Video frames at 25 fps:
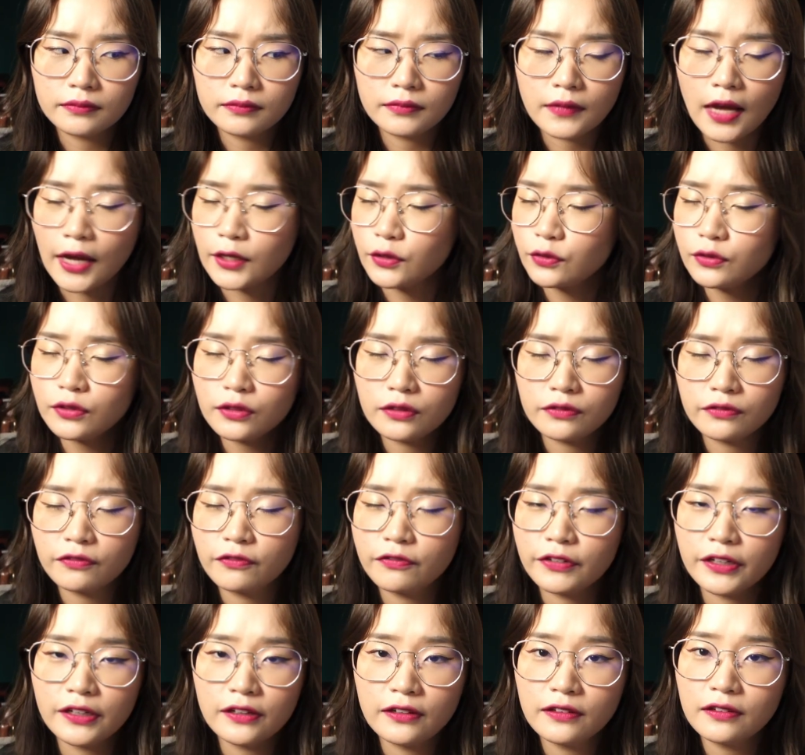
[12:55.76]
I don't
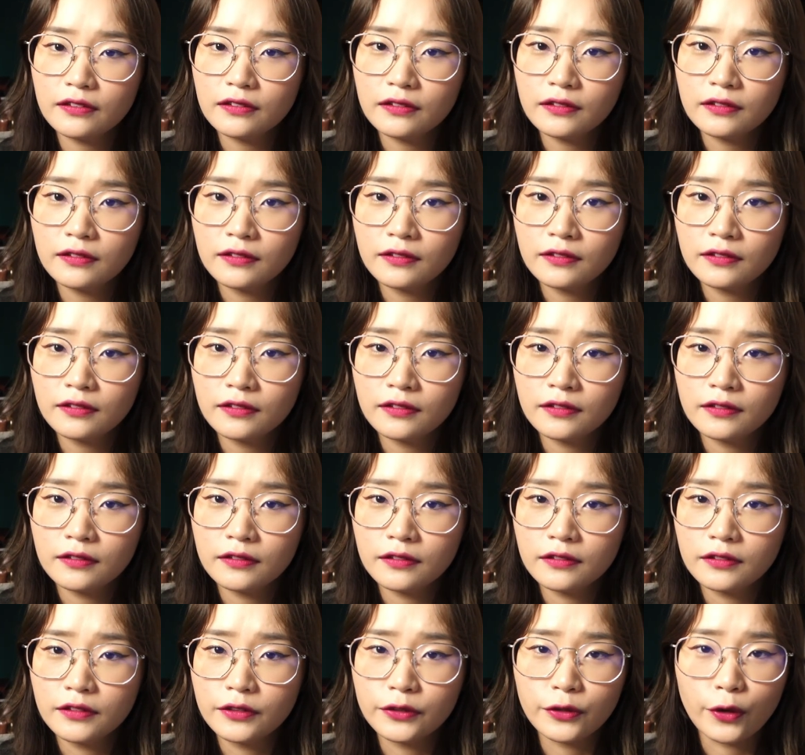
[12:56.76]
feel
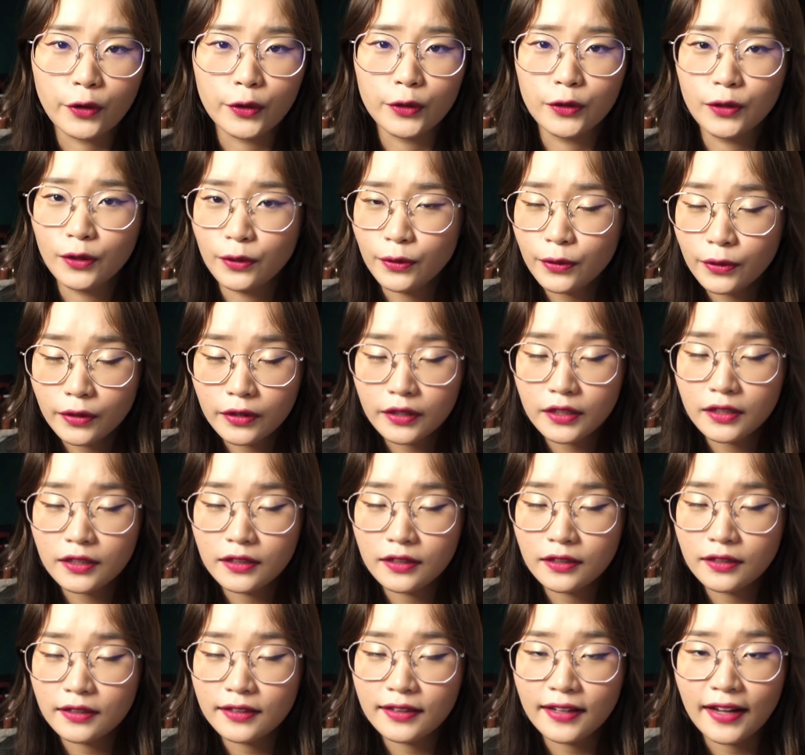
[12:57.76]
nor look
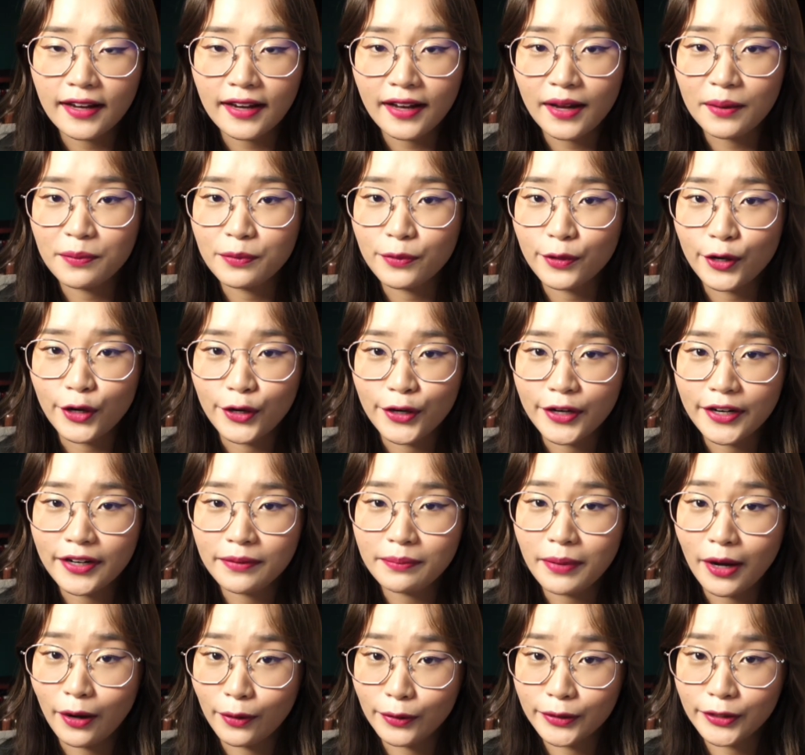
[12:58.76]
like I'm wearing
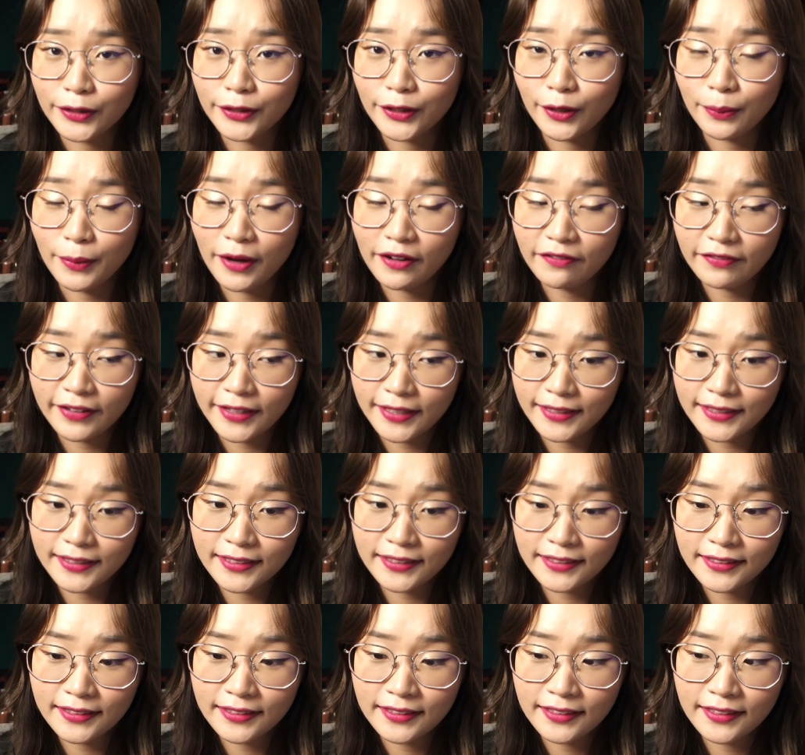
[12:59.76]
powder on my face.
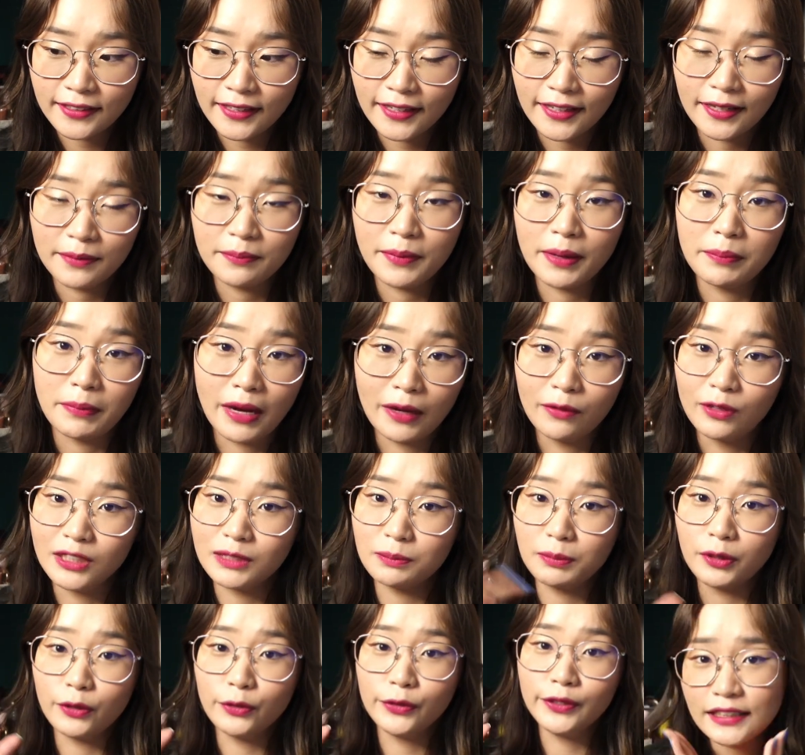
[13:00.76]
And then my mind was
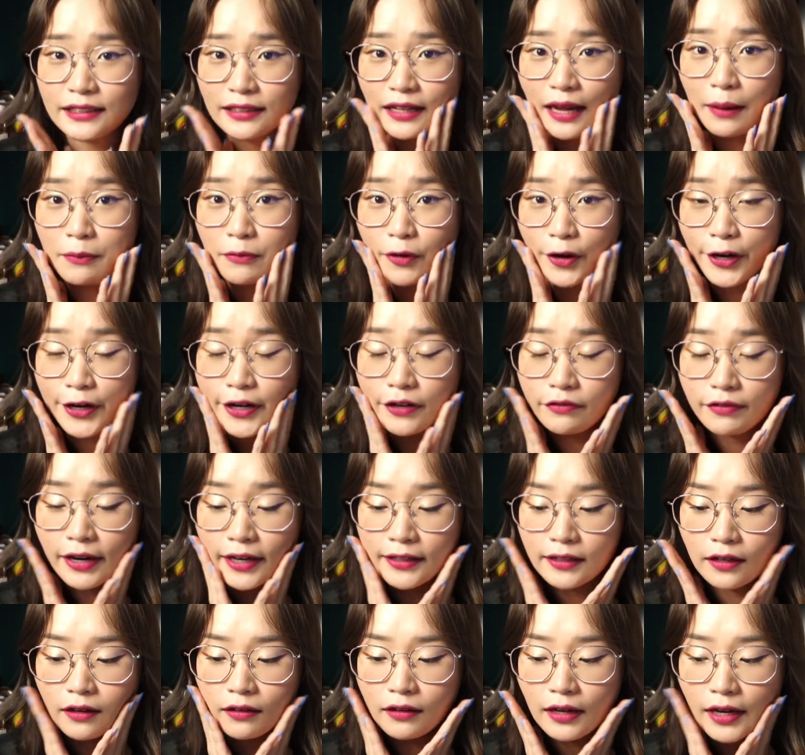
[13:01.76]
blown. I'm wearing it right
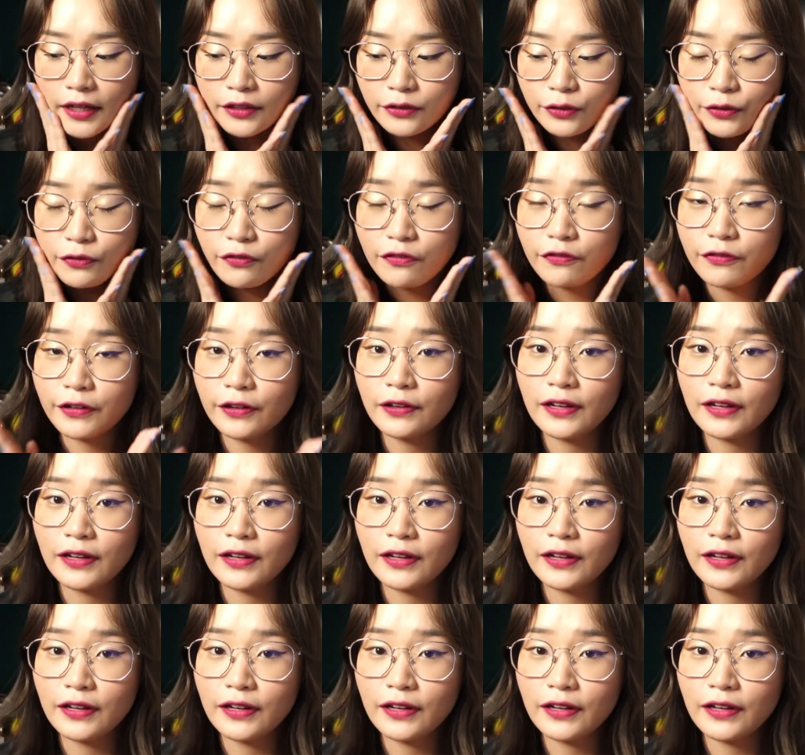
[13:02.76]
now. I don't feel